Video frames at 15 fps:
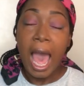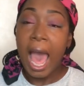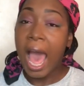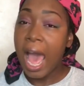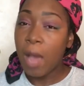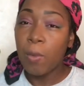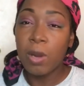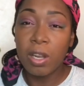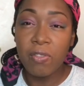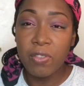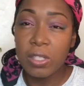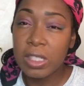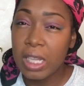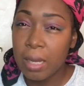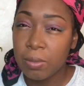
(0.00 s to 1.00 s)
I work a
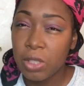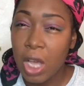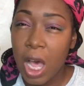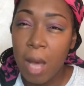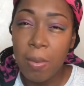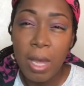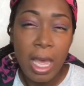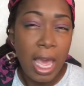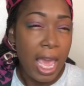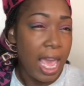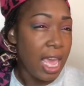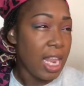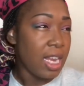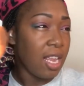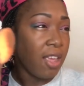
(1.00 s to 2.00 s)
full-time job,
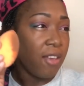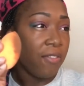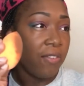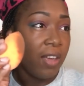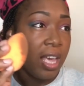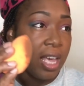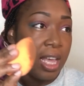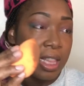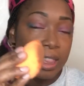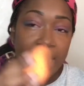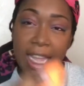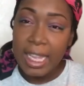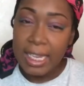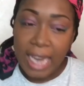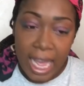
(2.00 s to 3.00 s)
and if
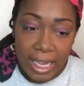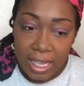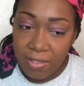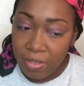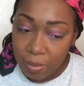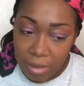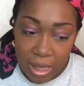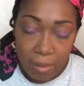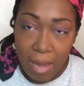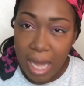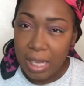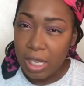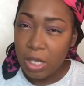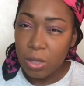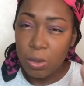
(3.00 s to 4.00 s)
they not giving me my
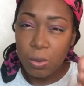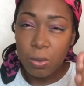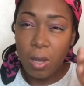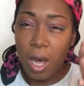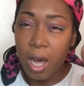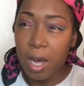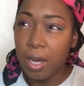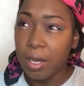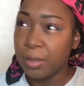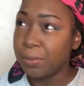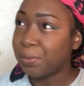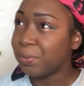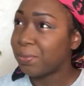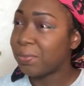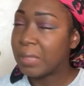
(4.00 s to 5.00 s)
little
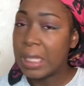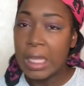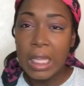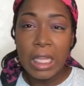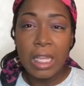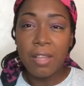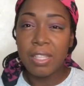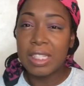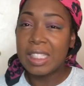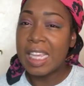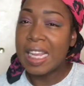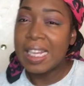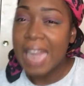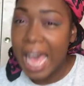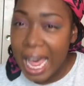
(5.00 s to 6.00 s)

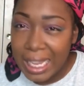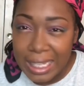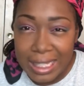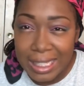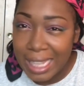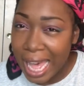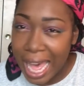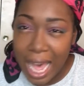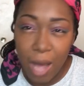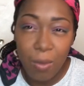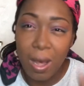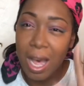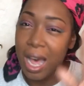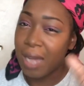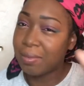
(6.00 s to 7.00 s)
$10 an
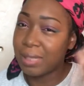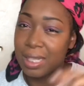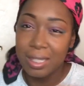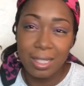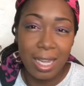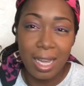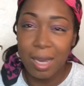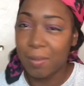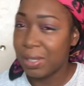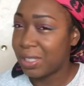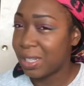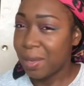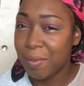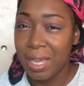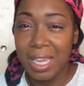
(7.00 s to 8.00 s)
hour. That's not how much
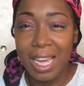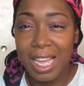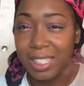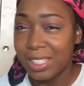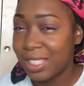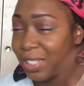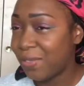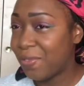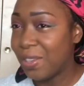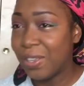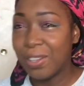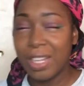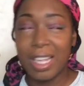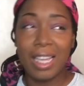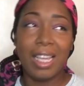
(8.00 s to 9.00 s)
I make. I just feel
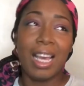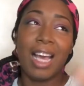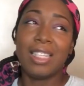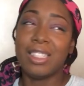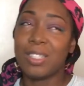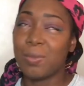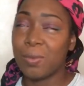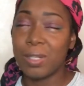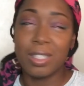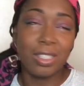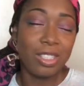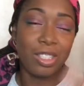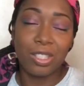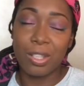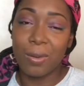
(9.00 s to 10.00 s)
like I just want to
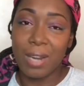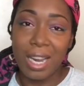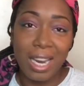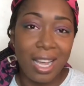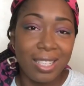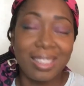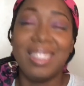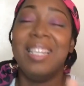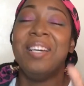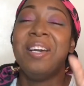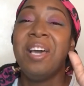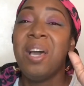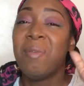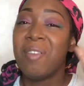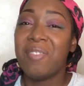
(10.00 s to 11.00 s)
just throw that out there.
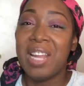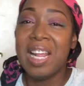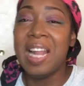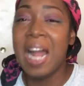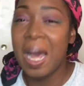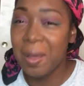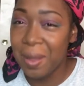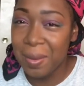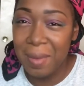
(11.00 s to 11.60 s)
But they are